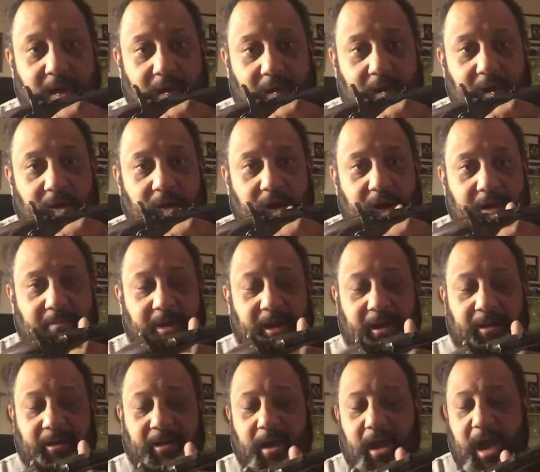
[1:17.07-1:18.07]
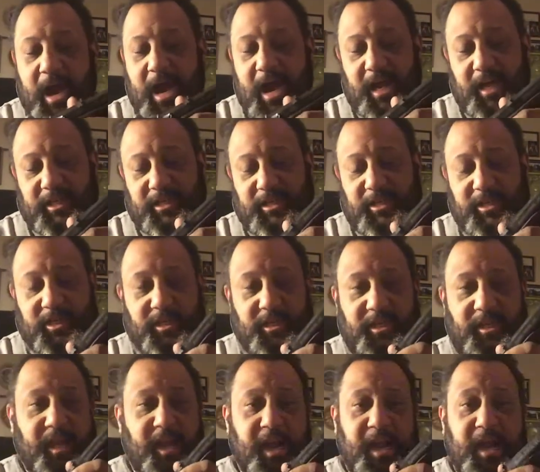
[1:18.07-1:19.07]
You know what I mean? It's
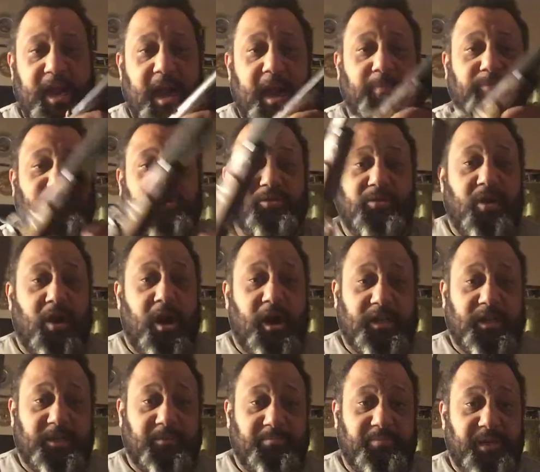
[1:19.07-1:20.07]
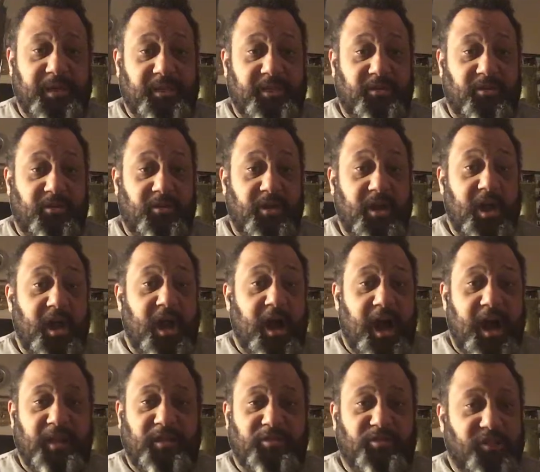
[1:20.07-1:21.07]
just an absolute awesome pistol.
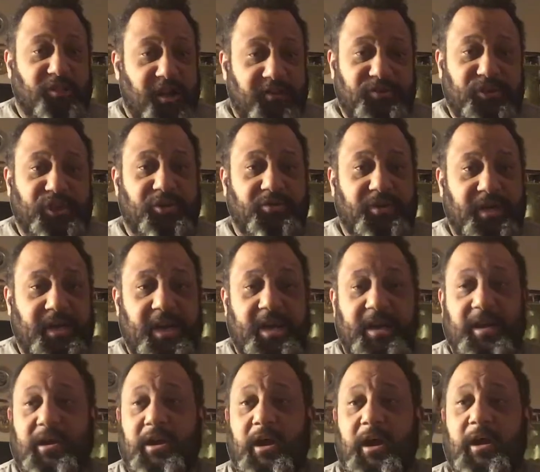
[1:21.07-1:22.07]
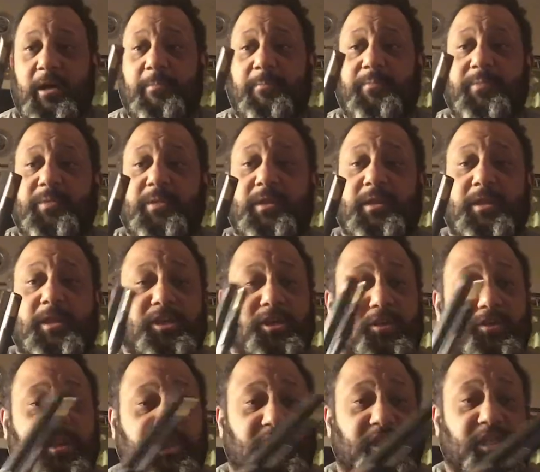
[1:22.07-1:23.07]
I love shooting it.
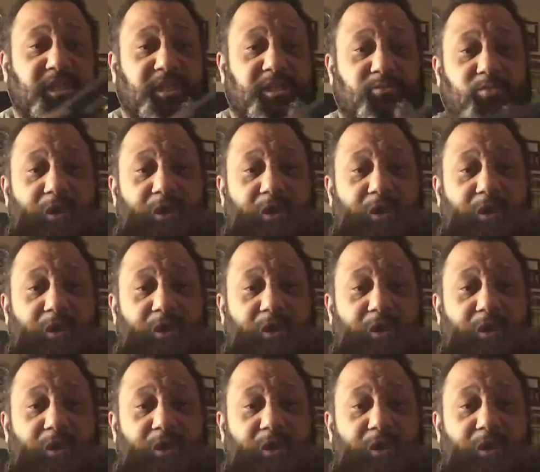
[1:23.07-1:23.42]
So this is